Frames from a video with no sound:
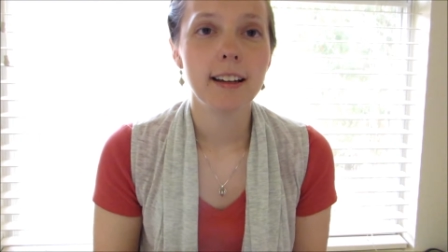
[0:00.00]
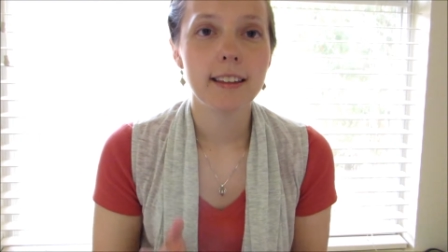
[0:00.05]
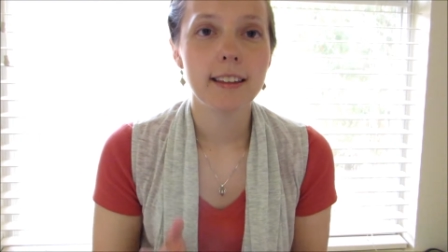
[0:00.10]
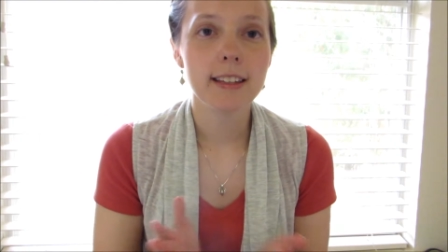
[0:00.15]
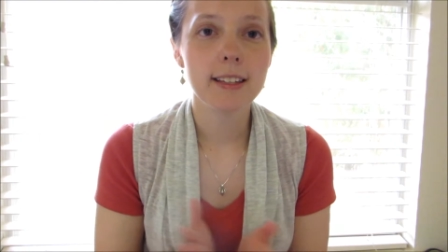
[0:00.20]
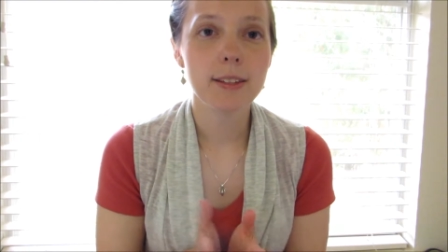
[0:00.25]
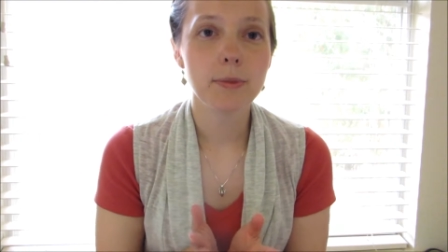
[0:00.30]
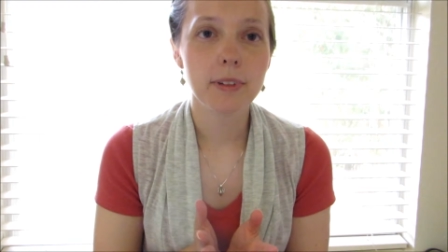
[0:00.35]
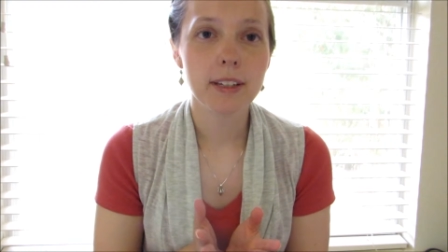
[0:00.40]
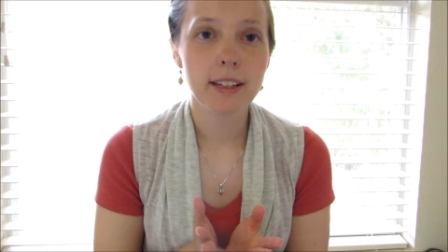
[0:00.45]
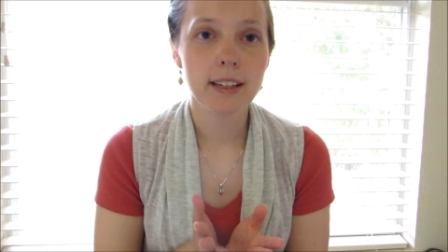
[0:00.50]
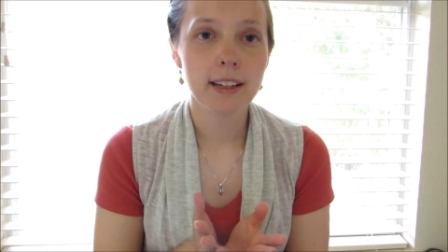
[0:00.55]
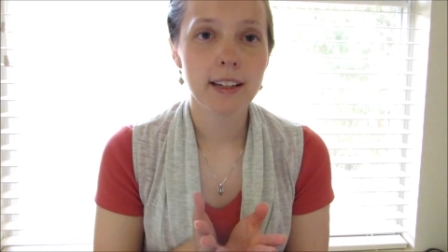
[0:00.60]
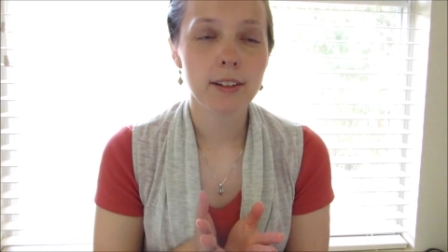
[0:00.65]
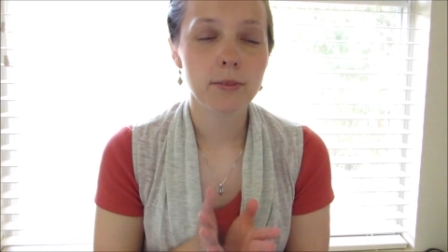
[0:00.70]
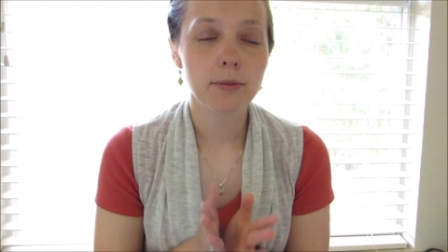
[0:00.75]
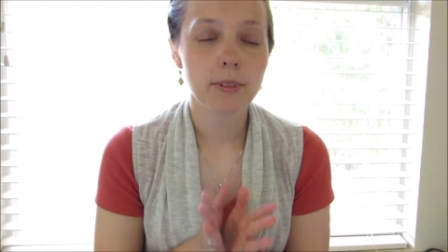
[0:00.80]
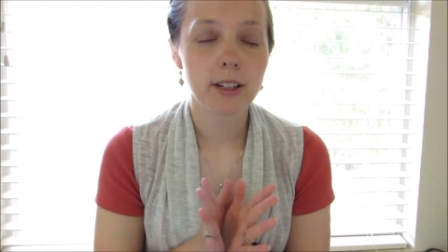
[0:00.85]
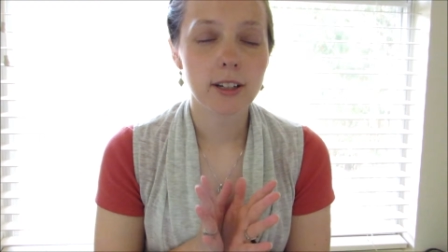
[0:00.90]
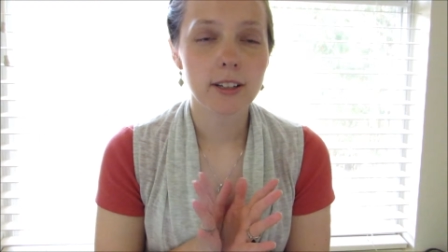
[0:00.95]
This
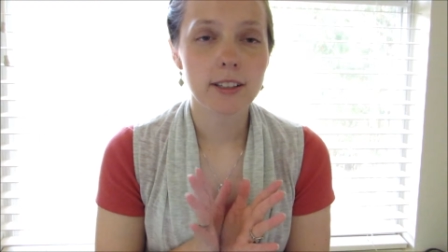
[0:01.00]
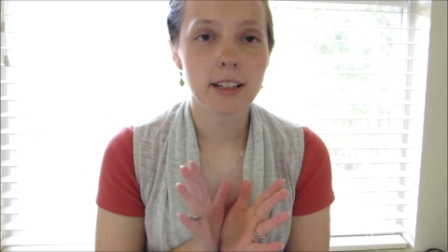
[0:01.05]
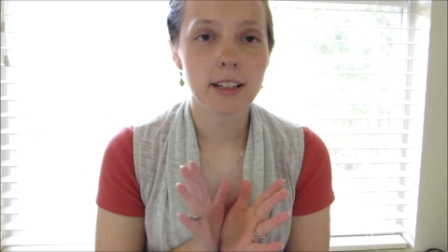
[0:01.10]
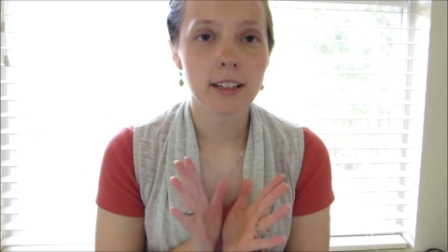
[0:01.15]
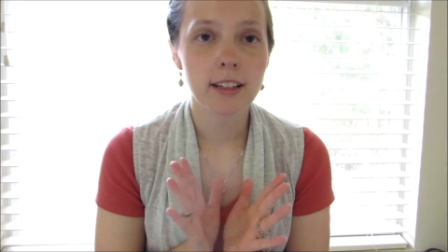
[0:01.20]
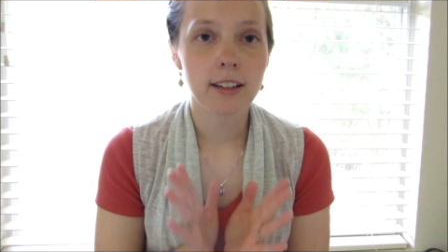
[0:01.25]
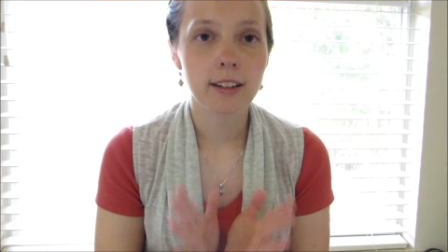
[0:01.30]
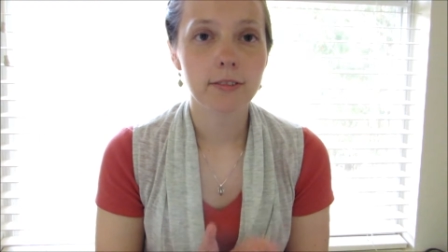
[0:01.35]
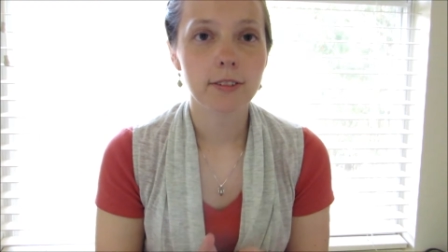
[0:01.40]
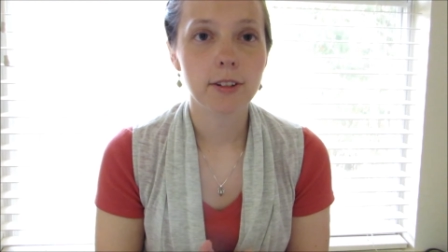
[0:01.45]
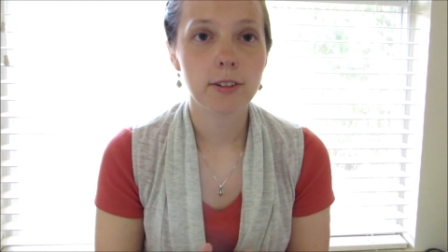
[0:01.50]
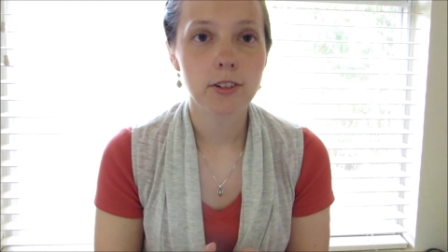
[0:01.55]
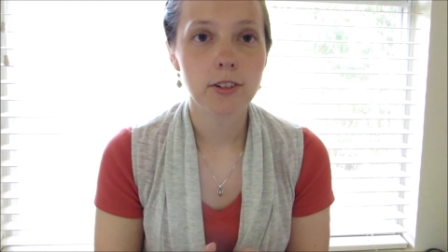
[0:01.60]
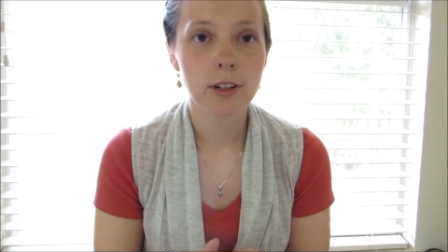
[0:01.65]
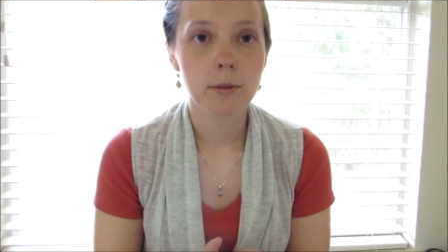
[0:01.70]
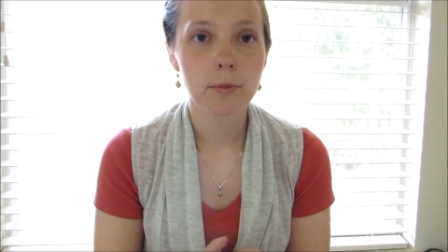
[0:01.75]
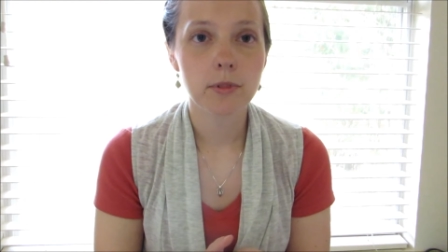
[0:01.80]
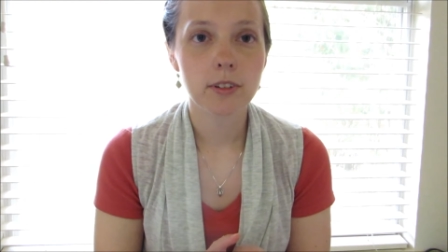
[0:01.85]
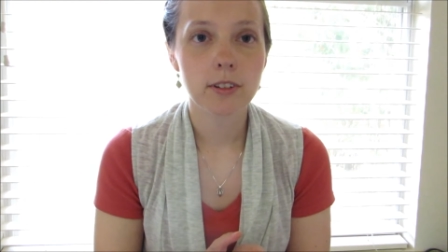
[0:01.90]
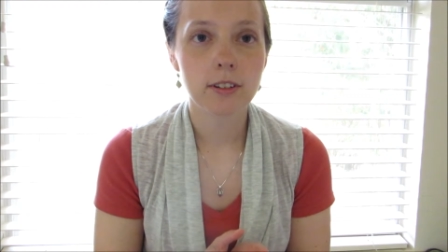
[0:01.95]
weekend we are taking a road
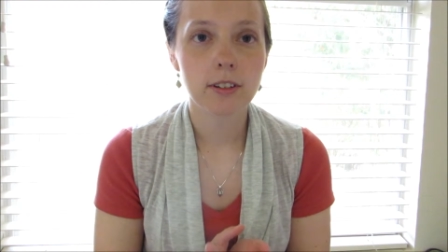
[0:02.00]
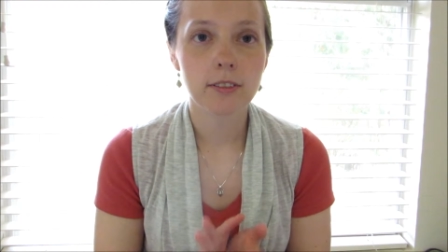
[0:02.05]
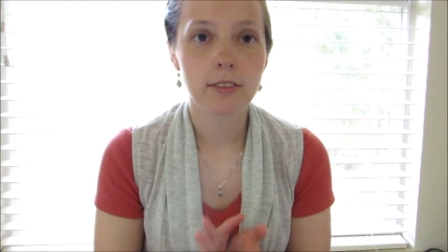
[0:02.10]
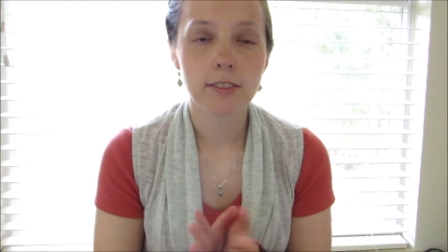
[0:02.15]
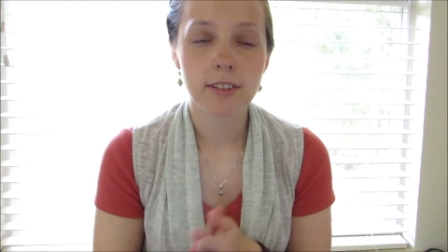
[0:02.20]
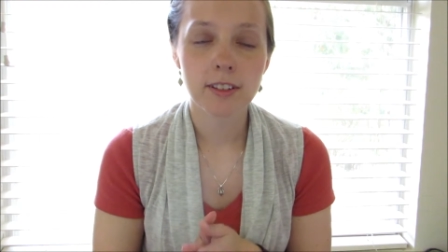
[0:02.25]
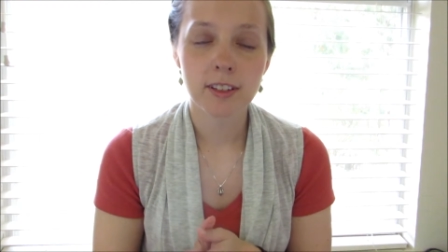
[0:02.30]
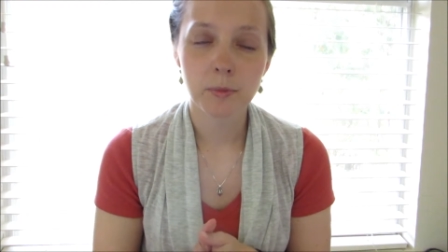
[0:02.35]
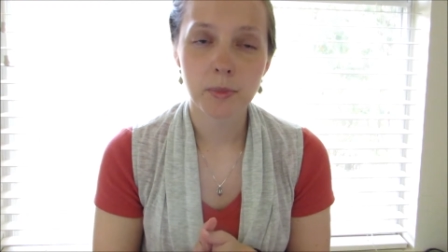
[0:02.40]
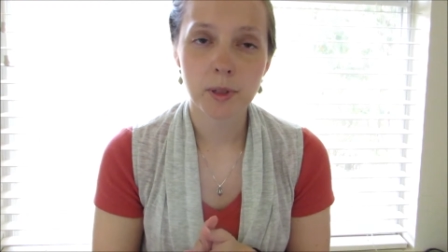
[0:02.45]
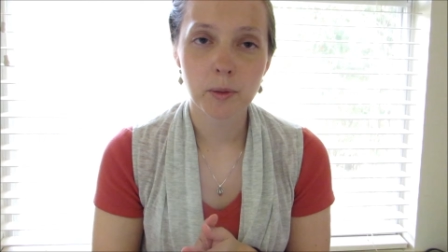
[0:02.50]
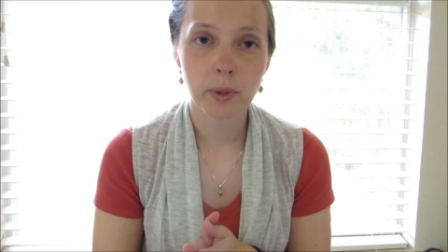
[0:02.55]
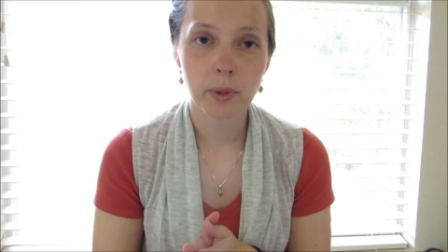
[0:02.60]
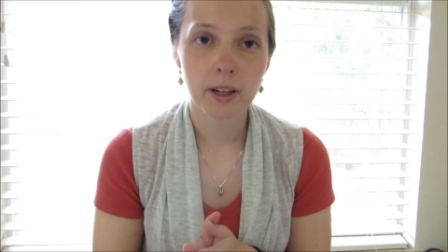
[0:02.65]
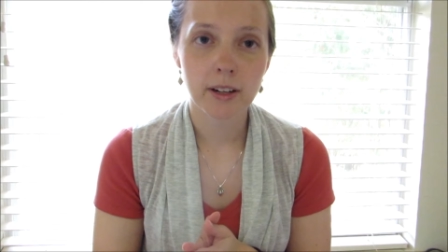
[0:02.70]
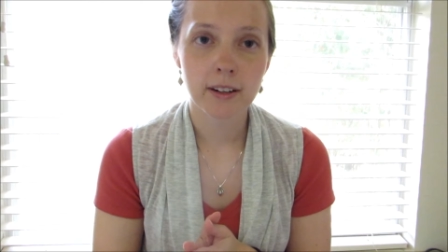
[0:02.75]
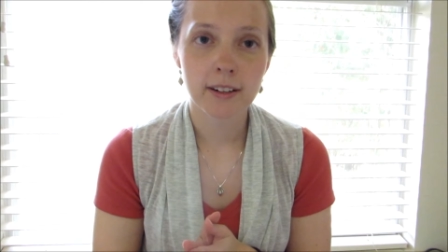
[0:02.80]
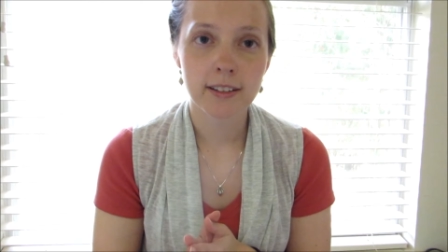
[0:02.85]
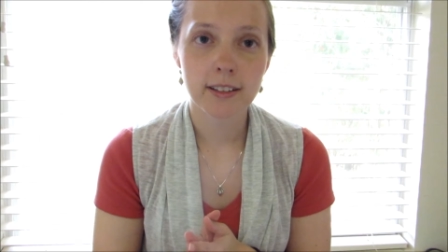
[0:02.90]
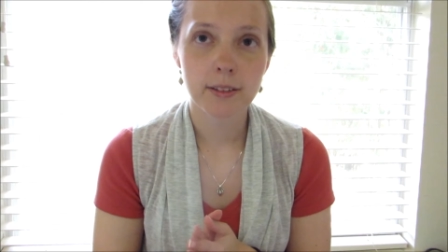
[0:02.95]
trip to go visit my
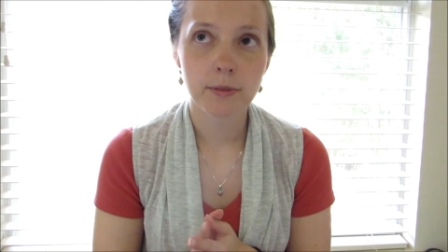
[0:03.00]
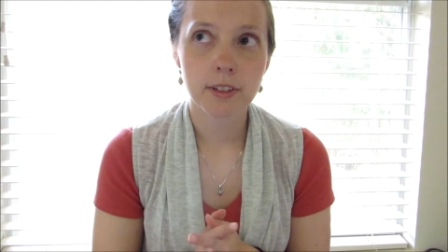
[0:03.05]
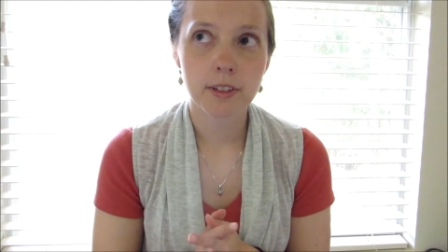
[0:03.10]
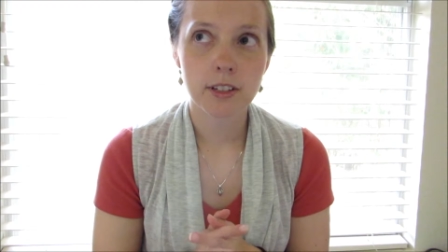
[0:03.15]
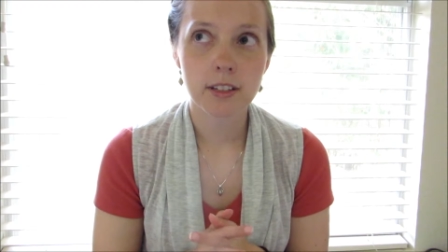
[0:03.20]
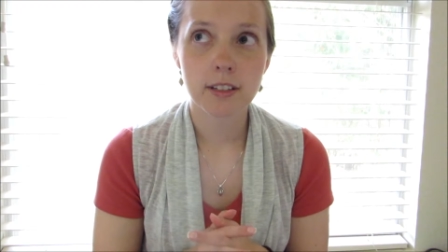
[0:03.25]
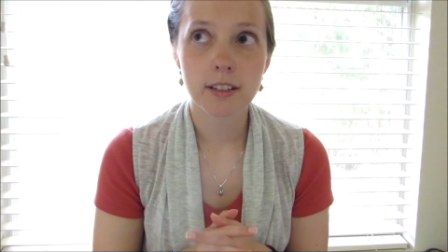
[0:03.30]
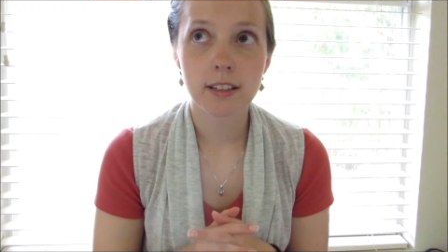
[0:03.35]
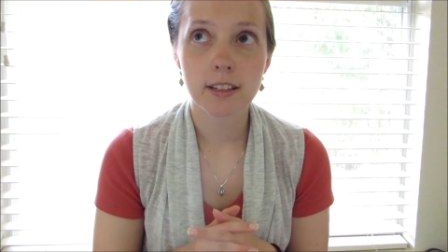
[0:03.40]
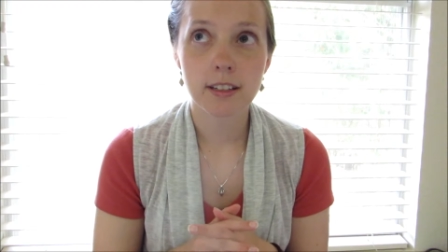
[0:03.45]
parents, which